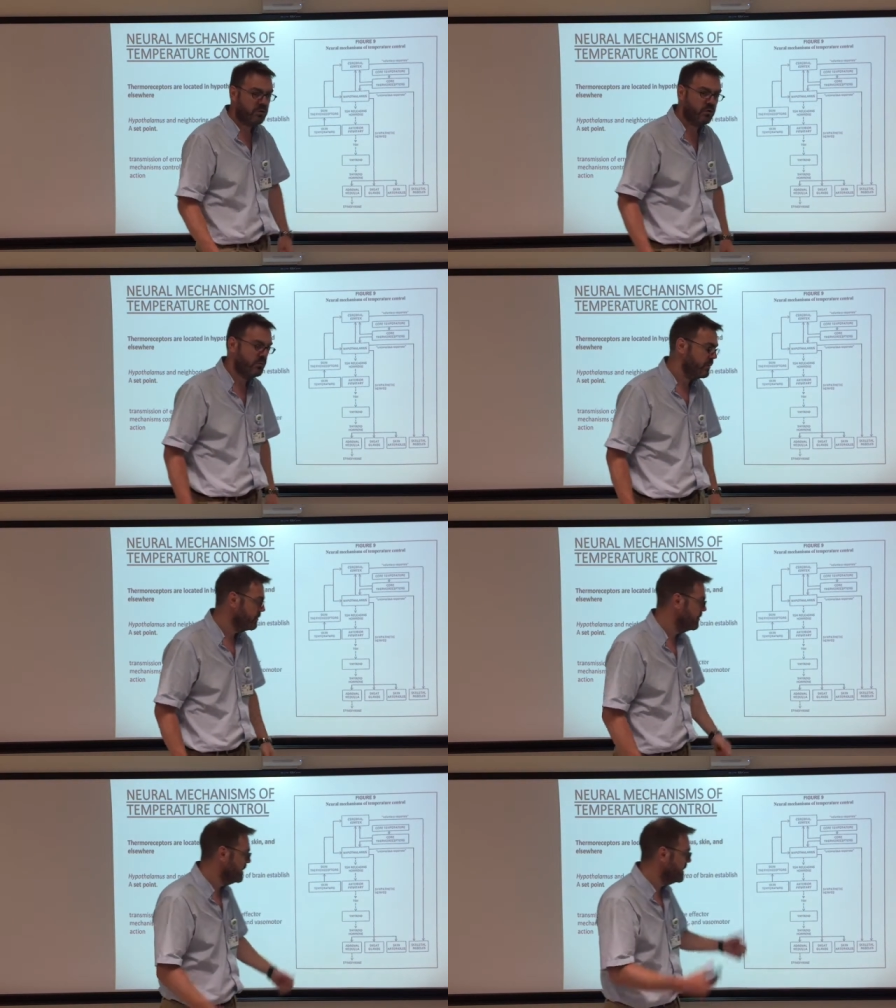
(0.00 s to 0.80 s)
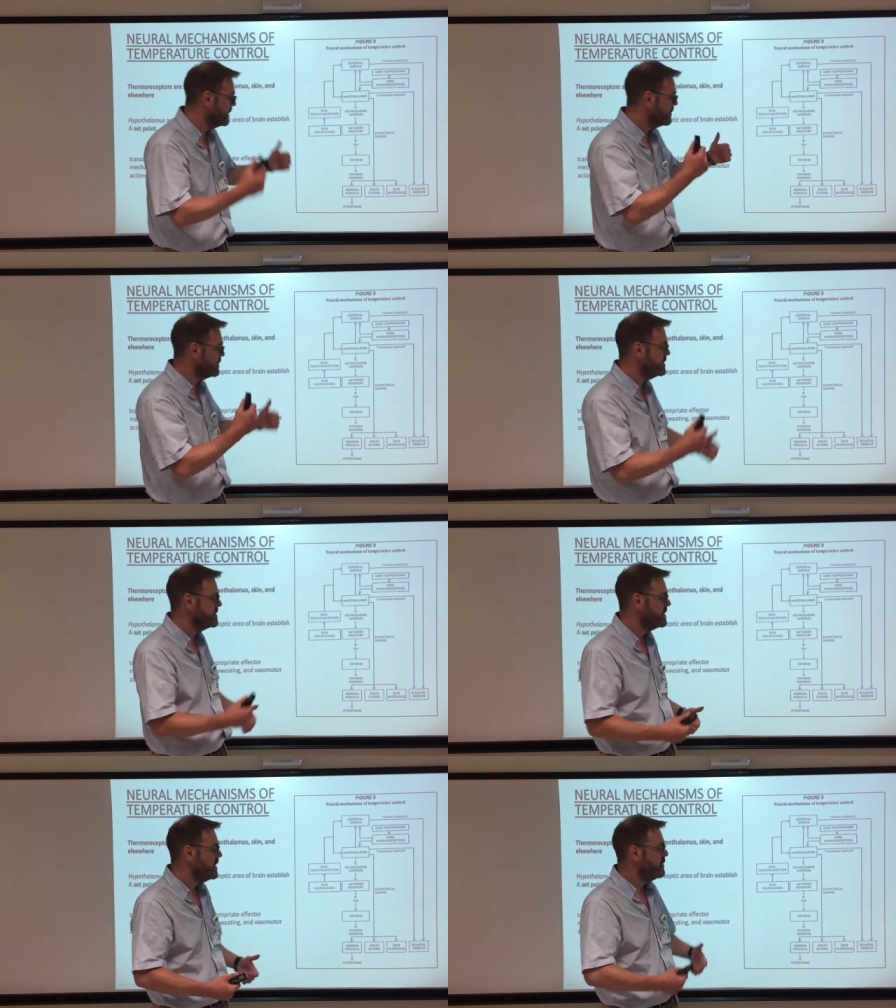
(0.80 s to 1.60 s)
hormone will
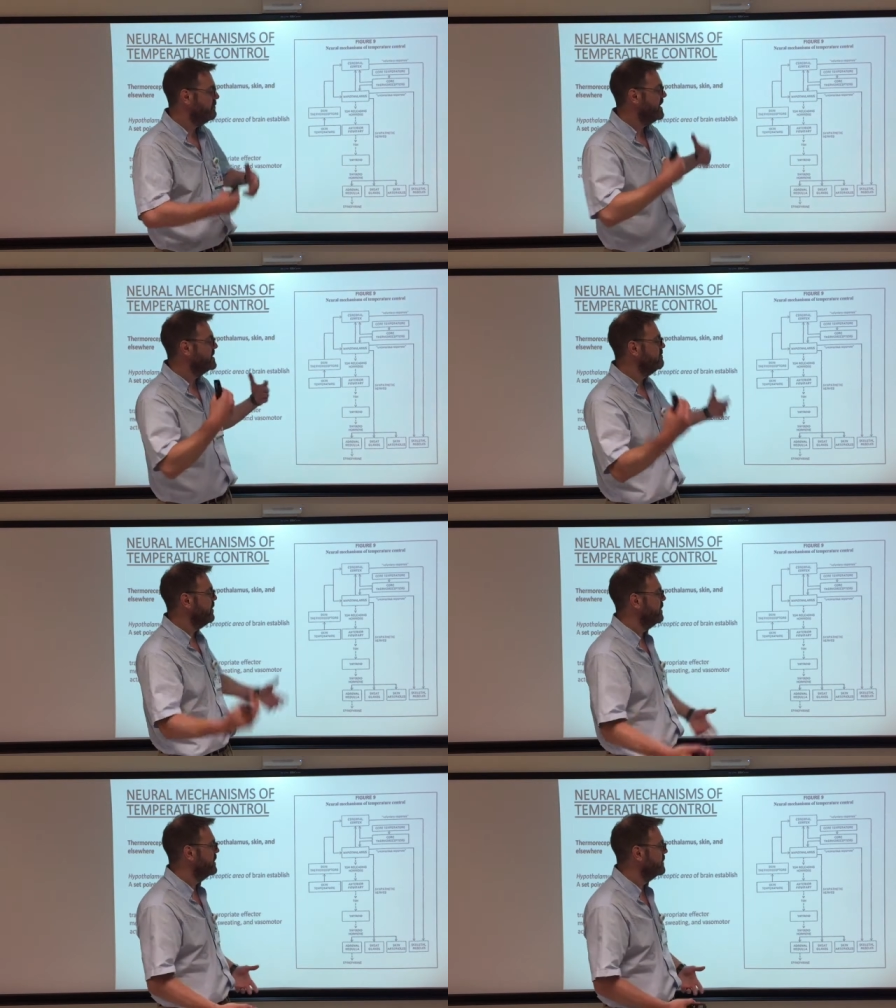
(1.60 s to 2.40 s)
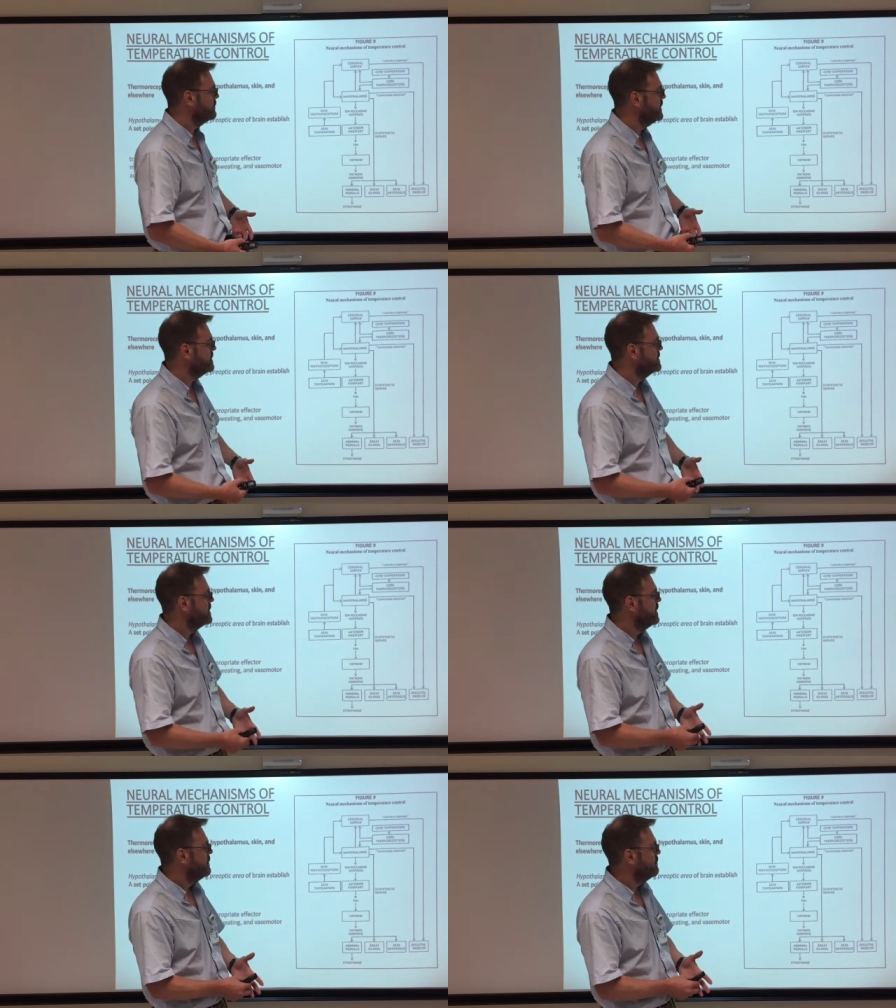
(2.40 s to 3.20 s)
increase, your metabolic rate
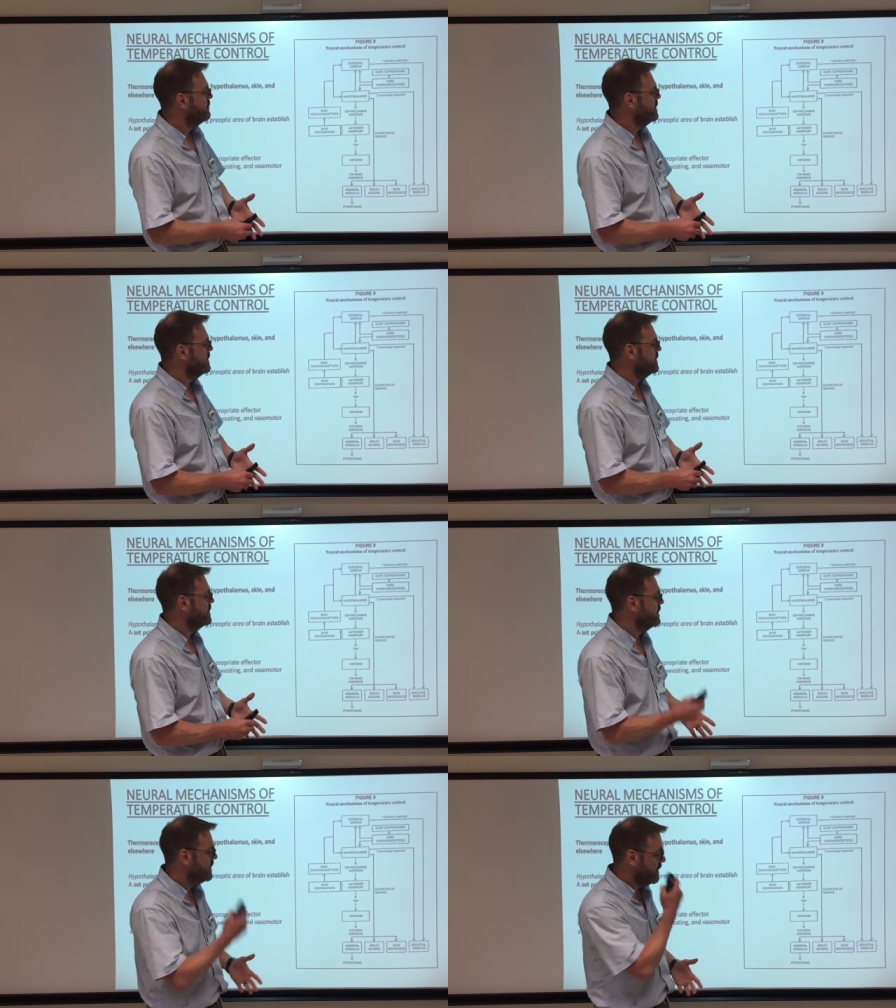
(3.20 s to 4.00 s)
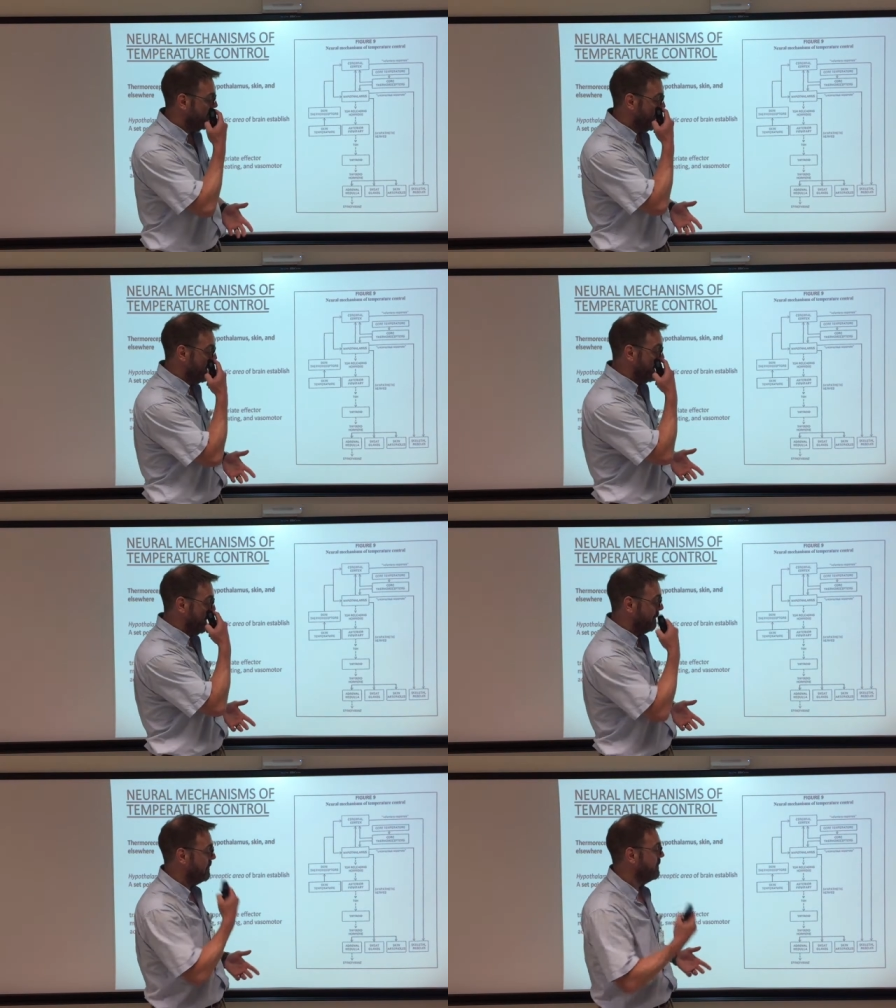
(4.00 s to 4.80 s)
will,
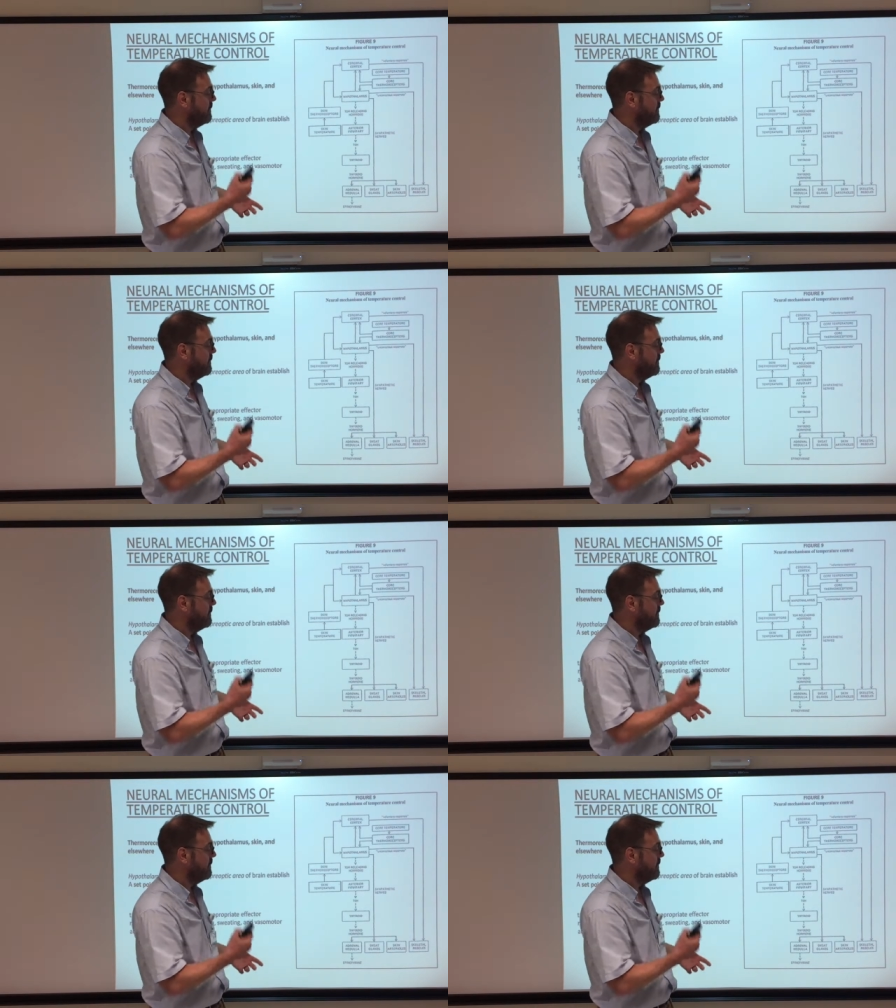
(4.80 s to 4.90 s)
um,